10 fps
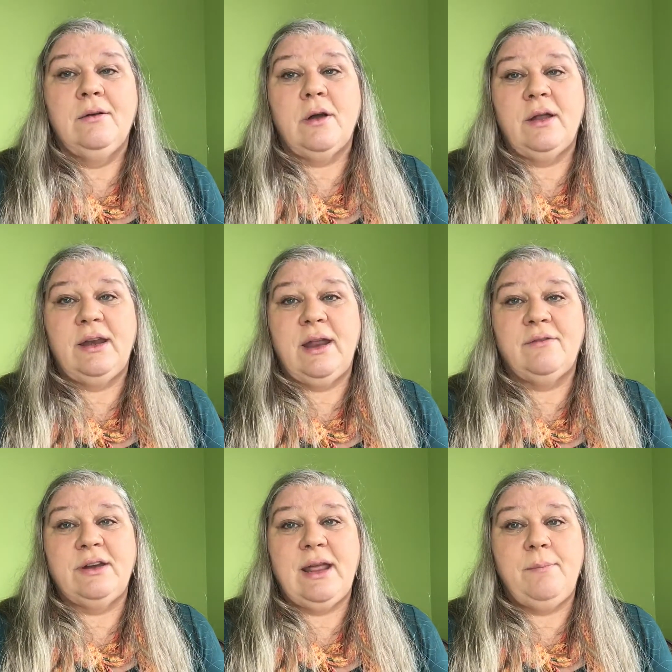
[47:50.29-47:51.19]
on an
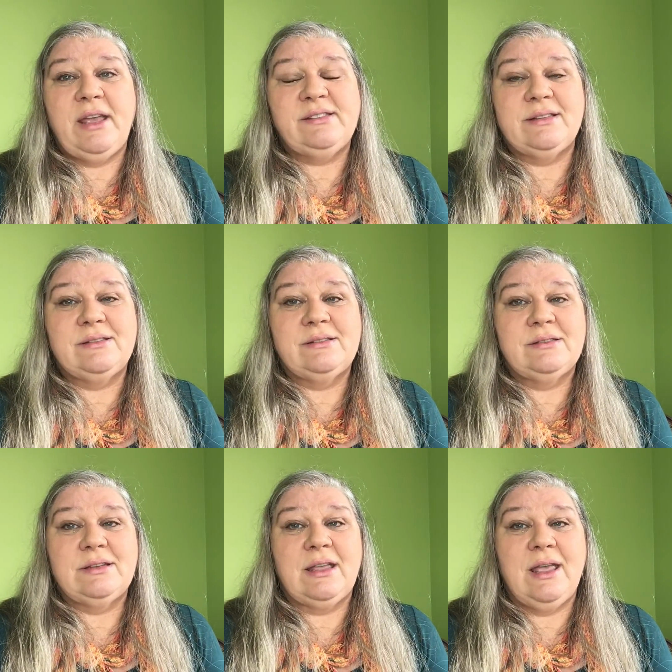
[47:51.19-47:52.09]
everyday basis
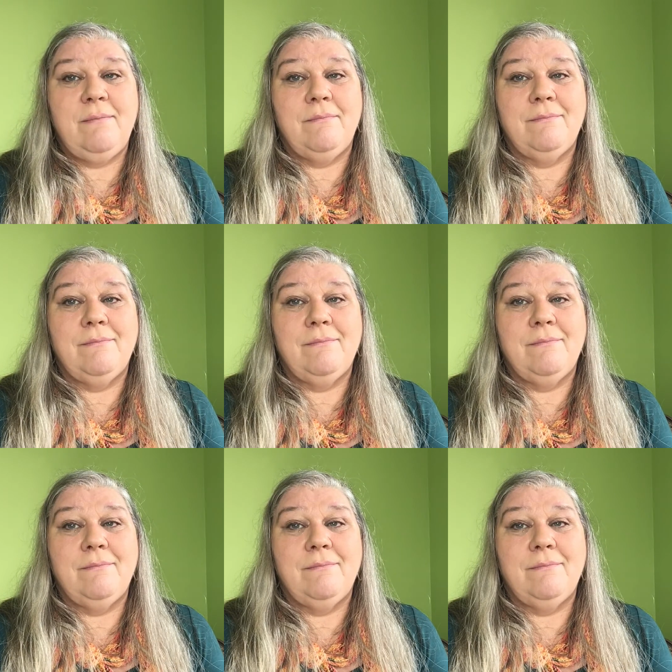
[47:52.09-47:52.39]
to keep